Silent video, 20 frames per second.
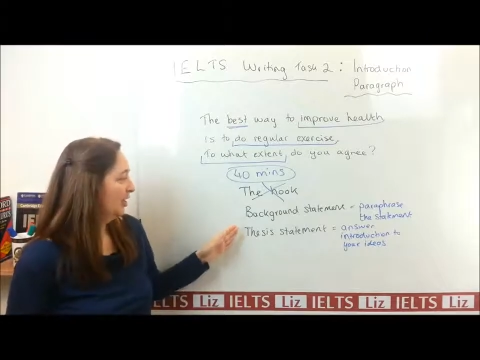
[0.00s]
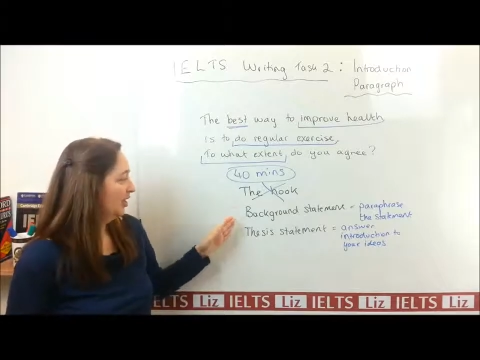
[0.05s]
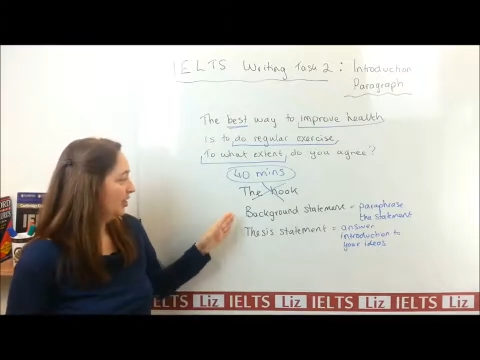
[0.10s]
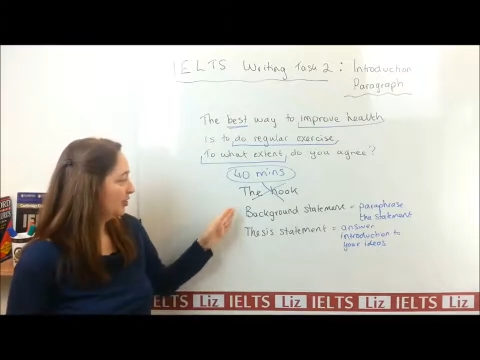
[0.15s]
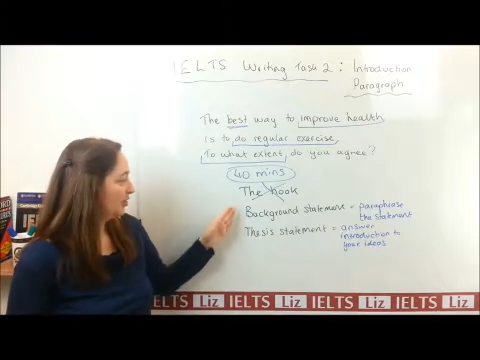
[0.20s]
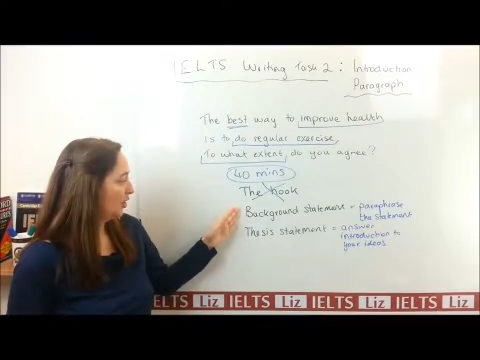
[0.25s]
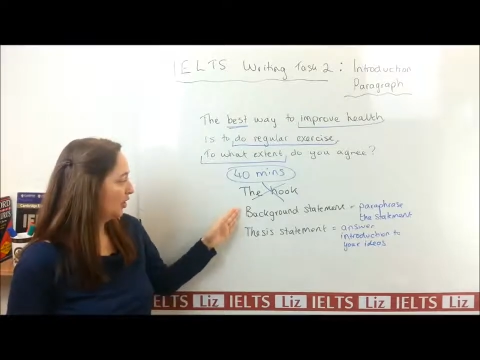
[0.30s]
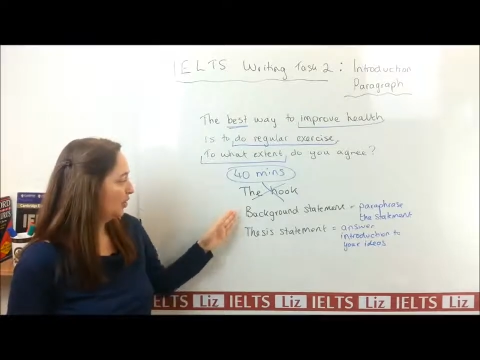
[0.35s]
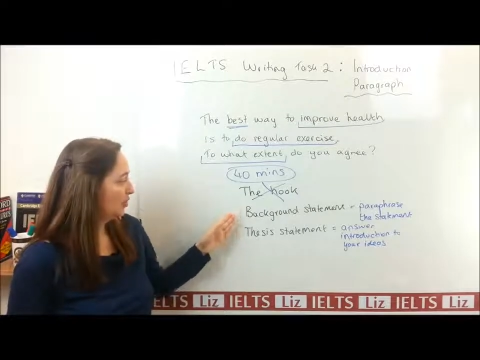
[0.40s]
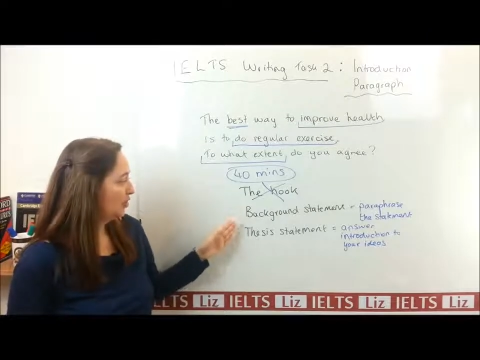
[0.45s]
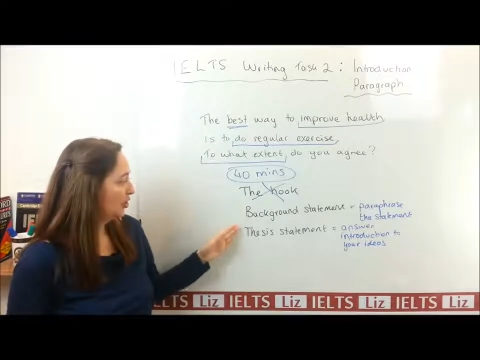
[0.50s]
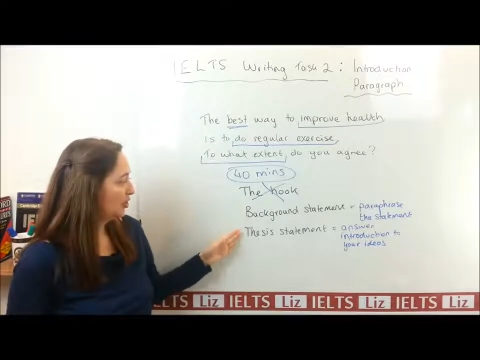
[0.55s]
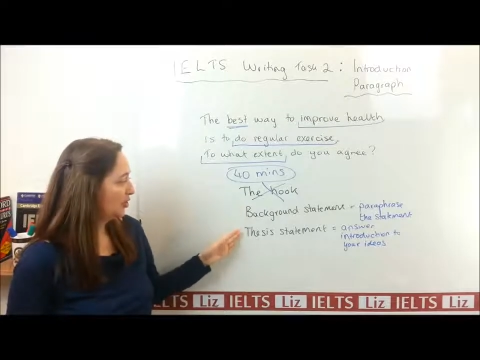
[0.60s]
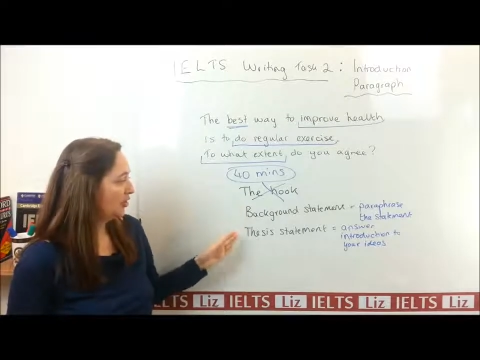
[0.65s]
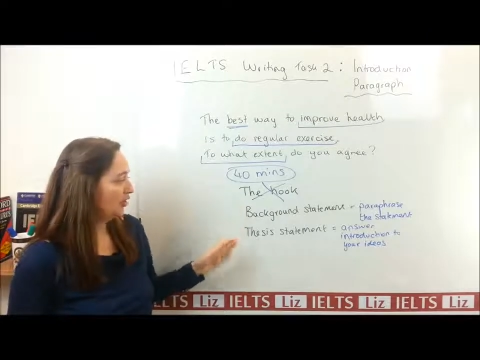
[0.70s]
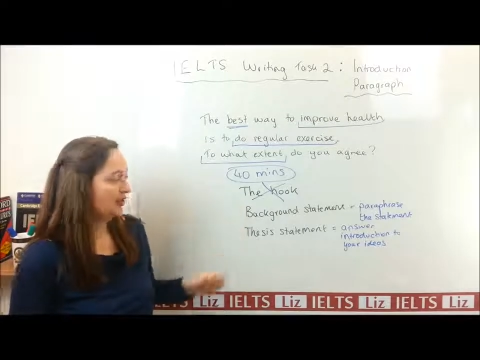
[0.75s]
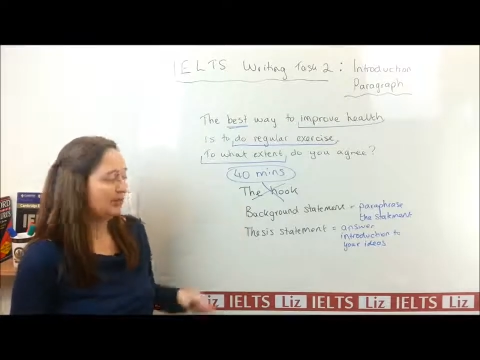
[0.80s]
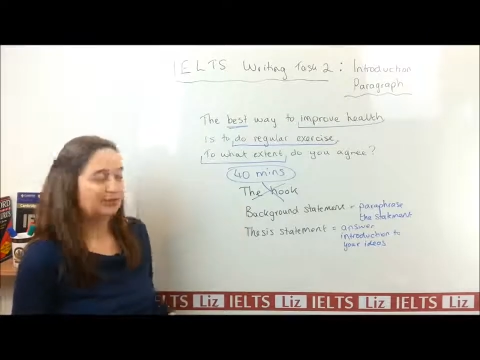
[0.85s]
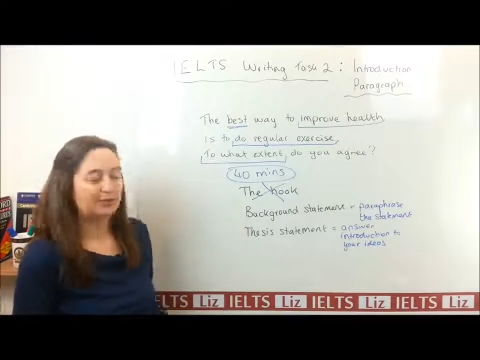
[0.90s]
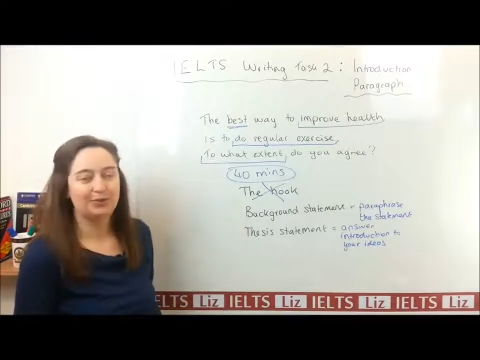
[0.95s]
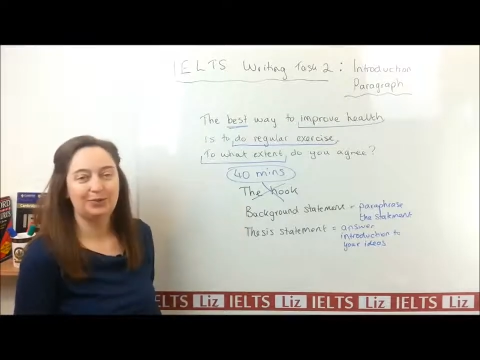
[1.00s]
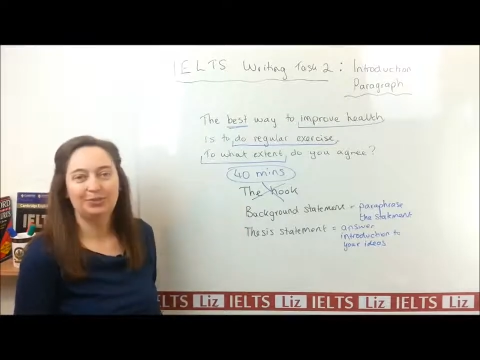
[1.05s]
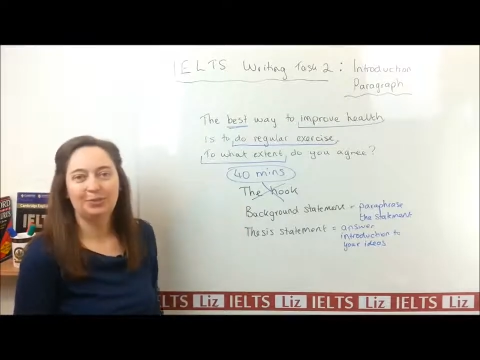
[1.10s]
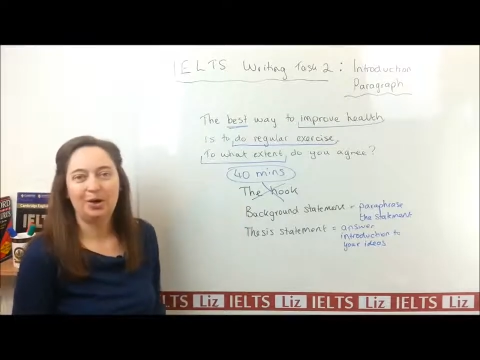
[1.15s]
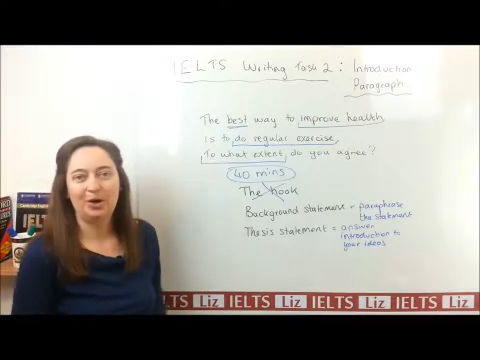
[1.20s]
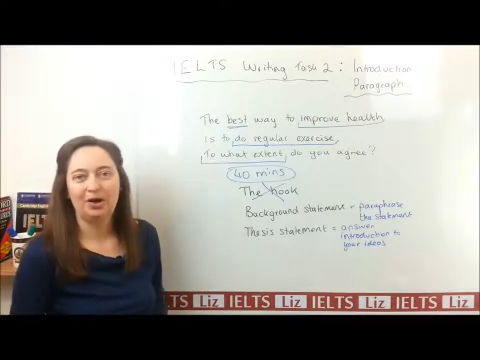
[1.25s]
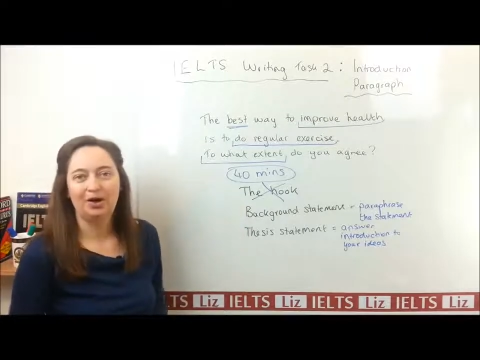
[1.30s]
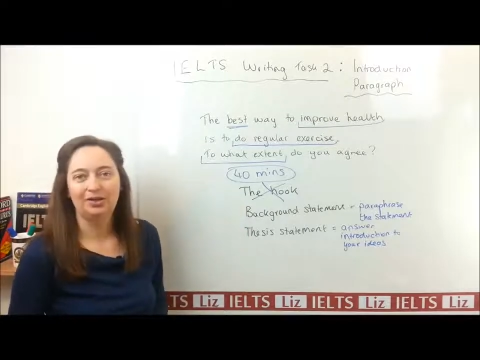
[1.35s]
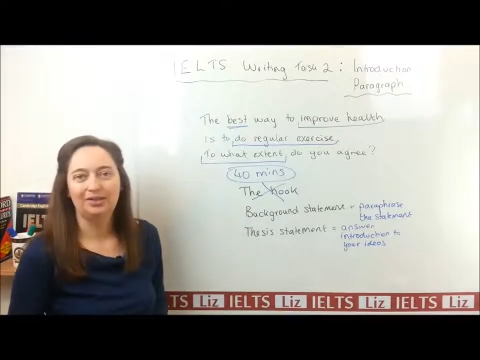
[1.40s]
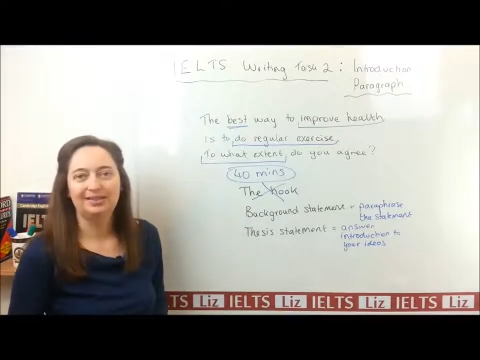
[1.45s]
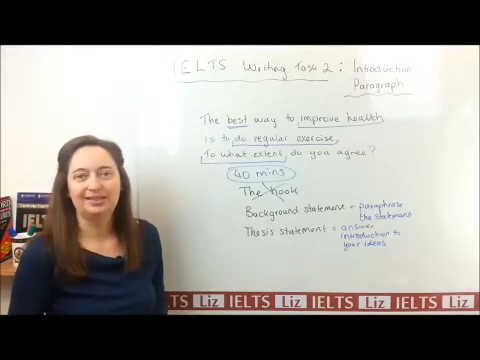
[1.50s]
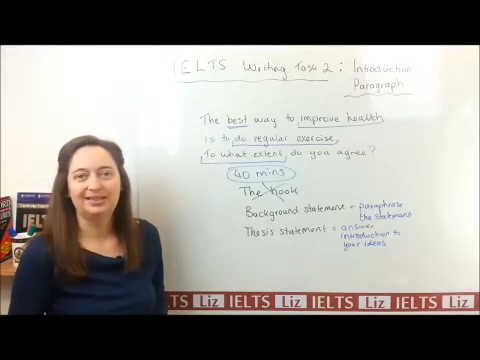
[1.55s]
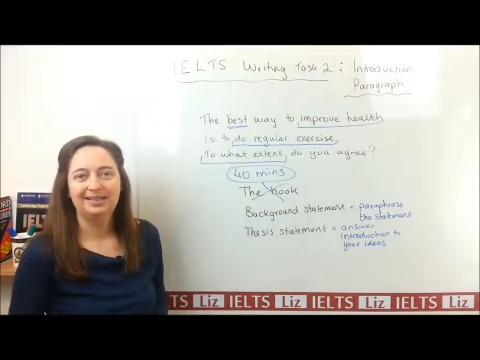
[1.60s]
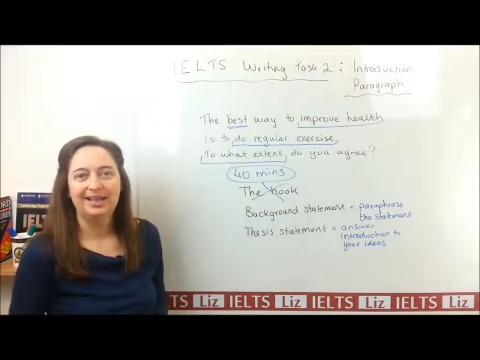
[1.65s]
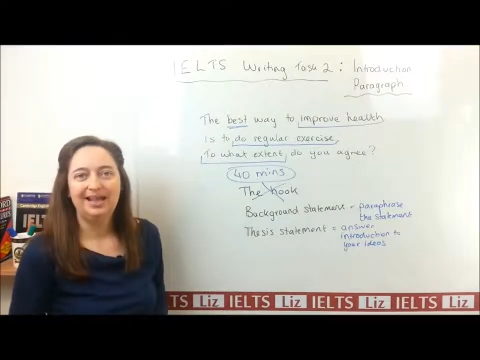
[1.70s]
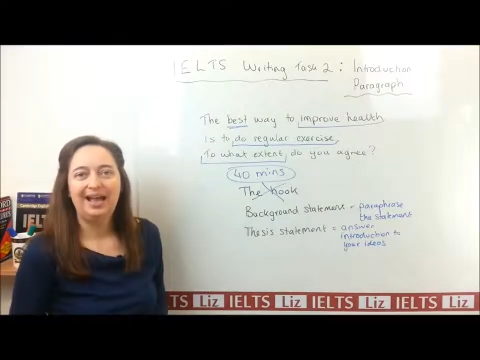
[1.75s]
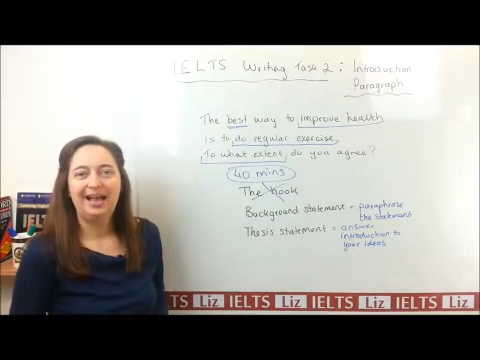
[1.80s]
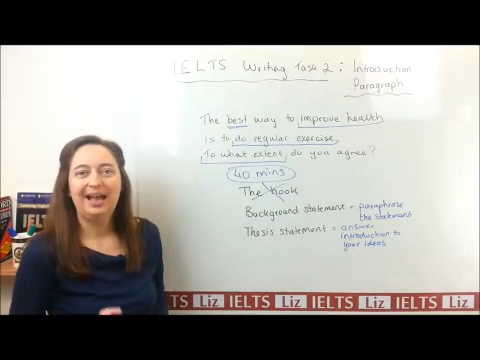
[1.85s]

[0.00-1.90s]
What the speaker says: So just those two parts.